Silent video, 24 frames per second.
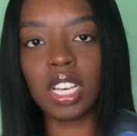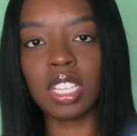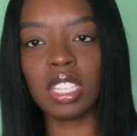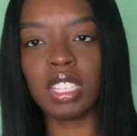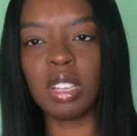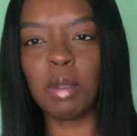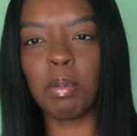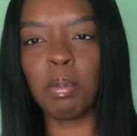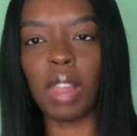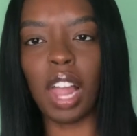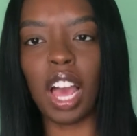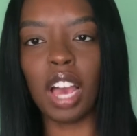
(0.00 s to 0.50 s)
The
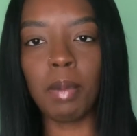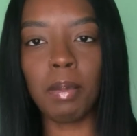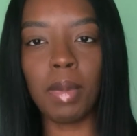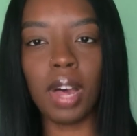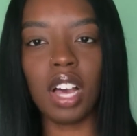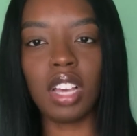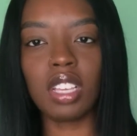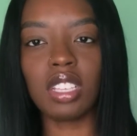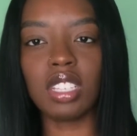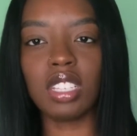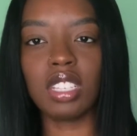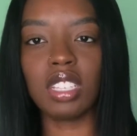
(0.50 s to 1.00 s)
black
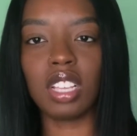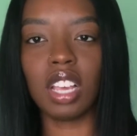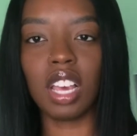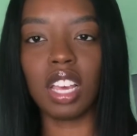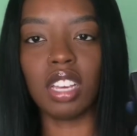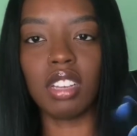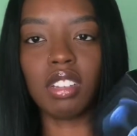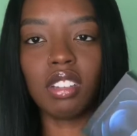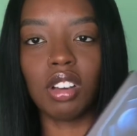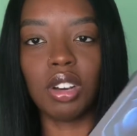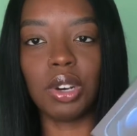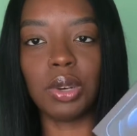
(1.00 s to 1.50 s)
box is like
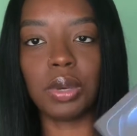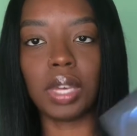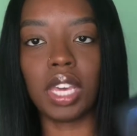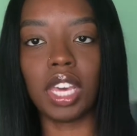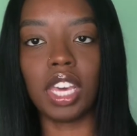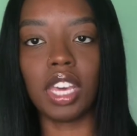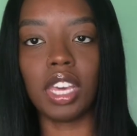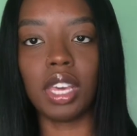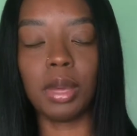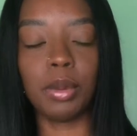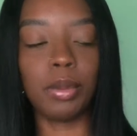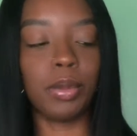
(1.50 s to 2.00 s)
okay,
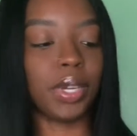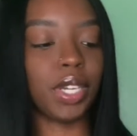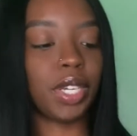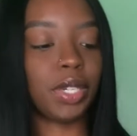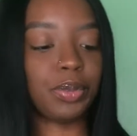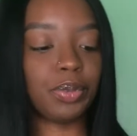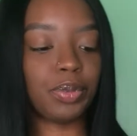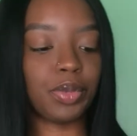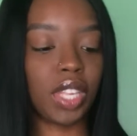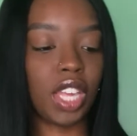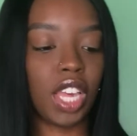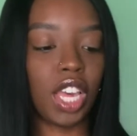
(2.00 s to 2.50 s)
but
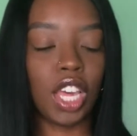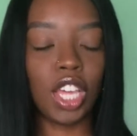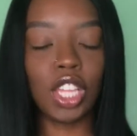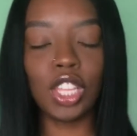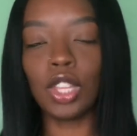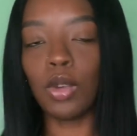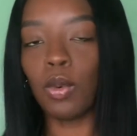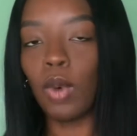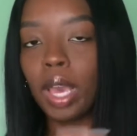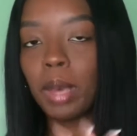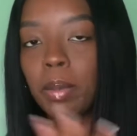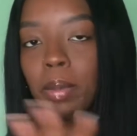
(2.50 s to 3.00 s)
the
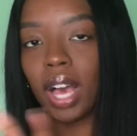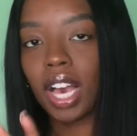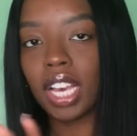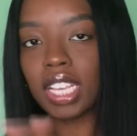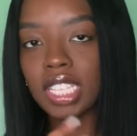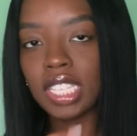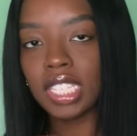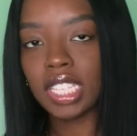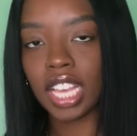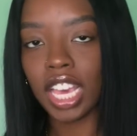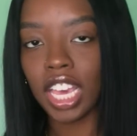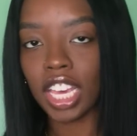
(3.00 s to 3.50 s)
white box is
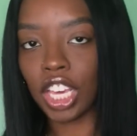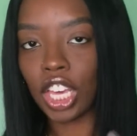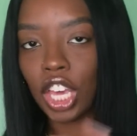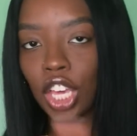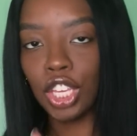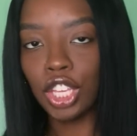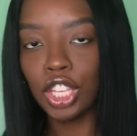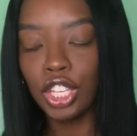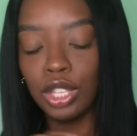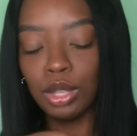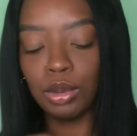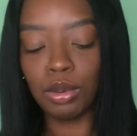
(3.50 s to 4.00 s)
like
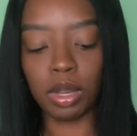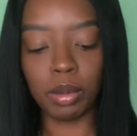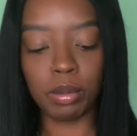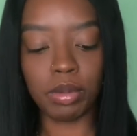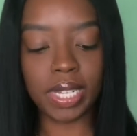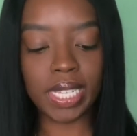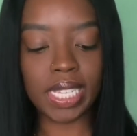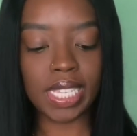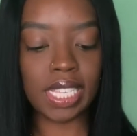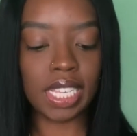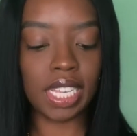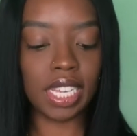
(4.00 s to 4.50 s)
cute and
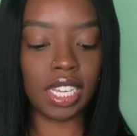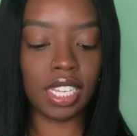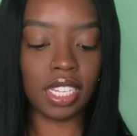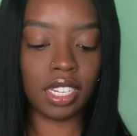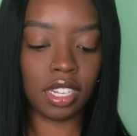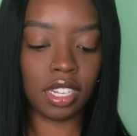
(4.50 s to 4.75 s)
pristine.